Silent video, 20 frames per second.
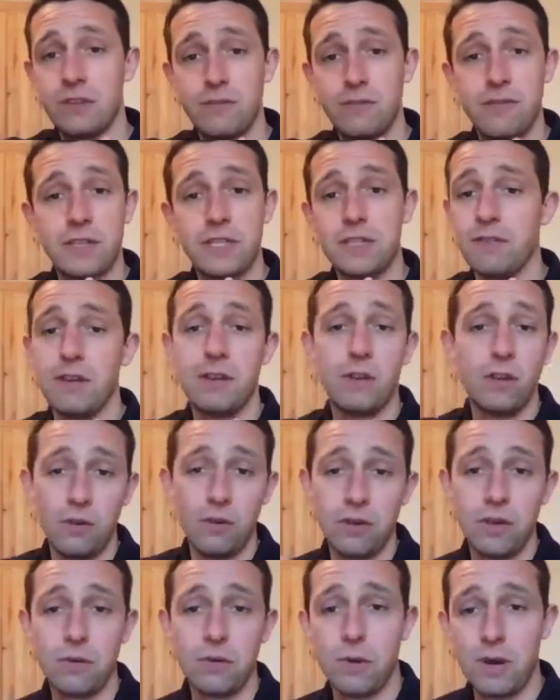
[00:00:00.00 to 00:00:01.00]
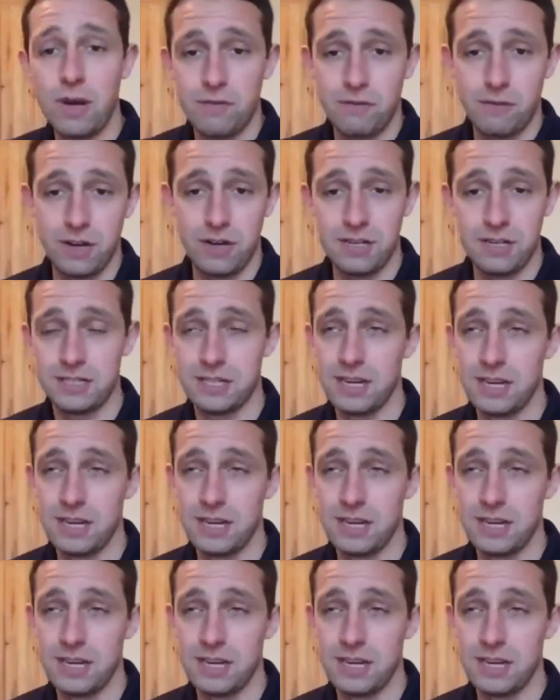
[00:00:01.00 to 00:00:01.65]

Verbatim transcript: fits in London, whatever it is,